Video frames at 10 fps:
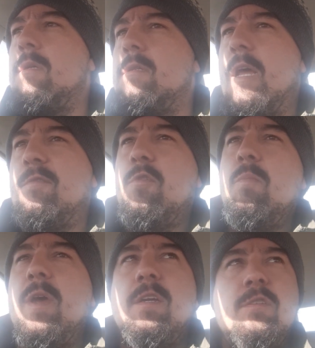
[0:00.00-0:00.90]
definitely
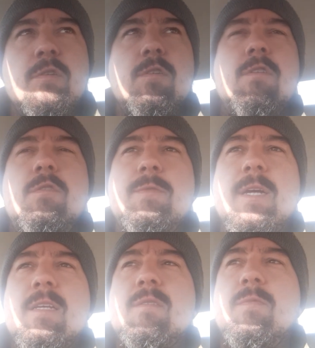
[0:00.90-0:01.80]
make sure that you've
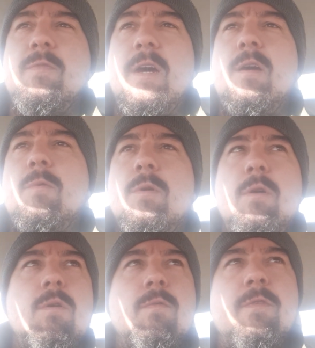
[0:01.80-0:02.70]
got some
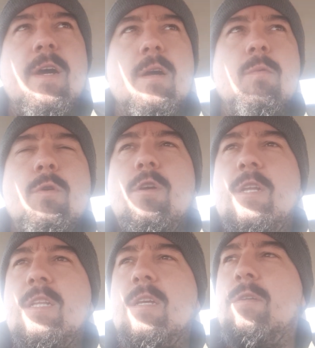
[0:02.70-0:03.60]

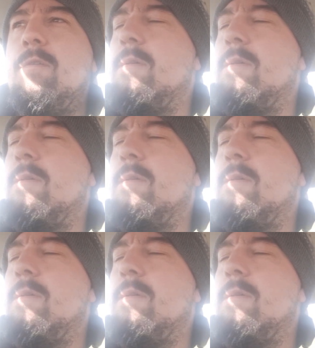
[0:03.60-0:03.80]
firewood, and that you